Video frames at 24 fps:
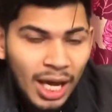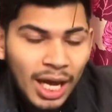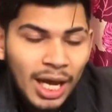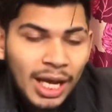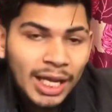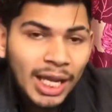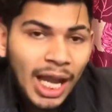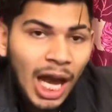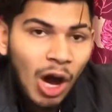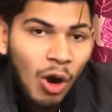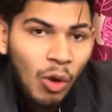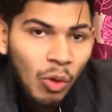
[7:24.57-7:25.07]

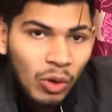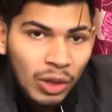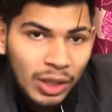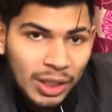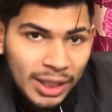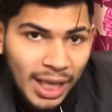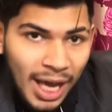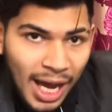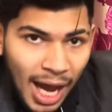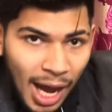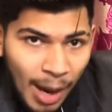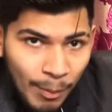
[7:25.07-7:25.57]
Now the
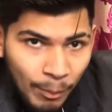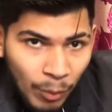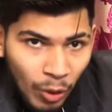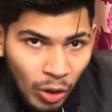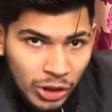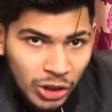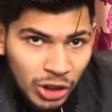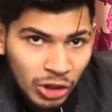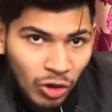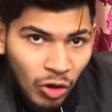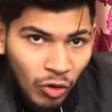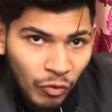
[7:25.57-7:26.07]

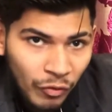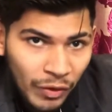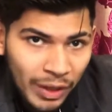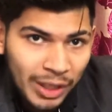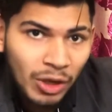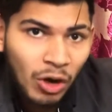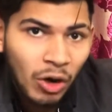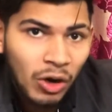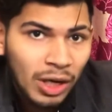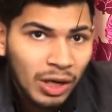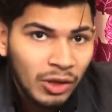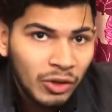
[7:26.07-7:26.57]
opposite of it,
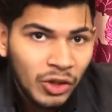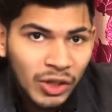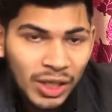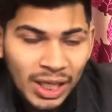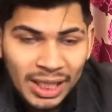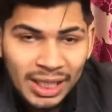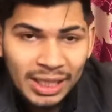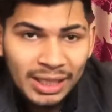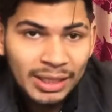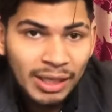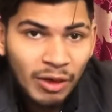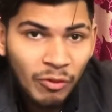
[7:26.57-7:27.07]
or you
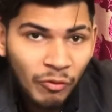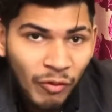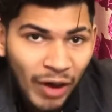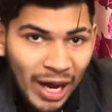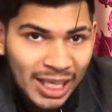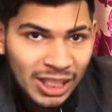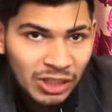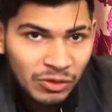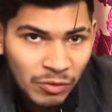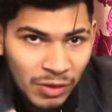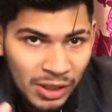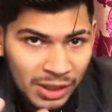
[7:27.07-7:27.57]
can the
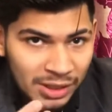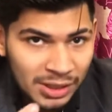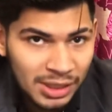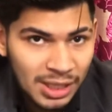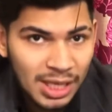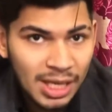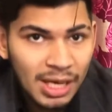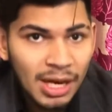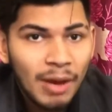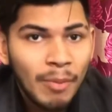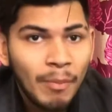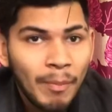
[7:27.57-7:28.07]
vice
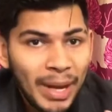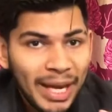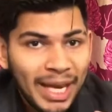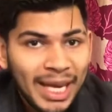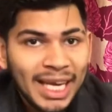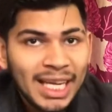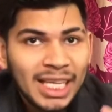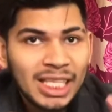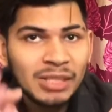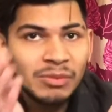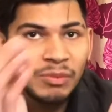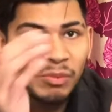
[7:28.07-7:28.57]
versa
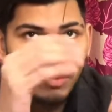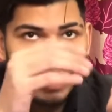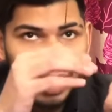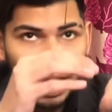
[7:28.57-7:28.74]
mechanism